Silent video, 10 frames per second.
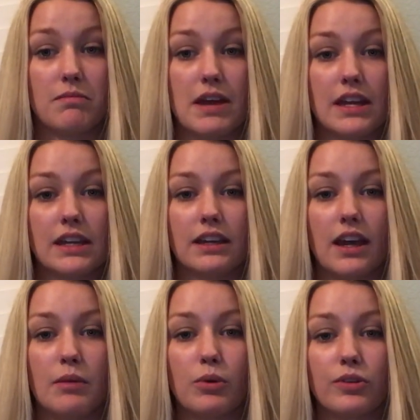making it
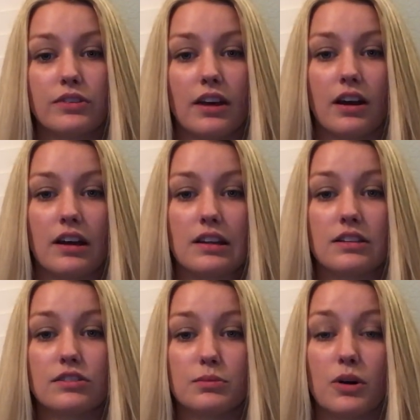able to hunt
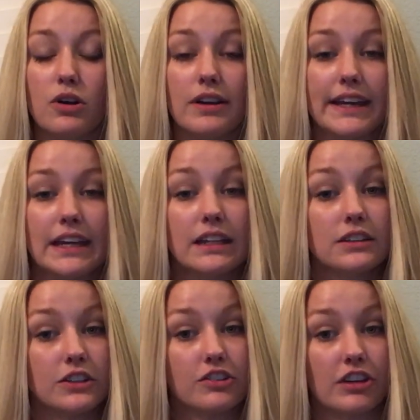small and
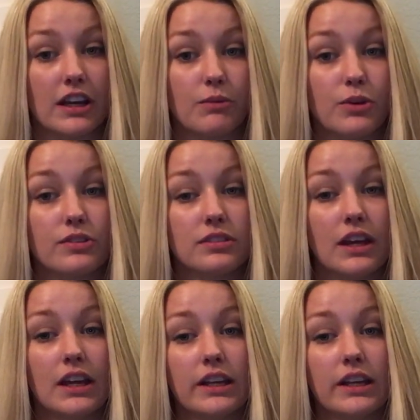large animals,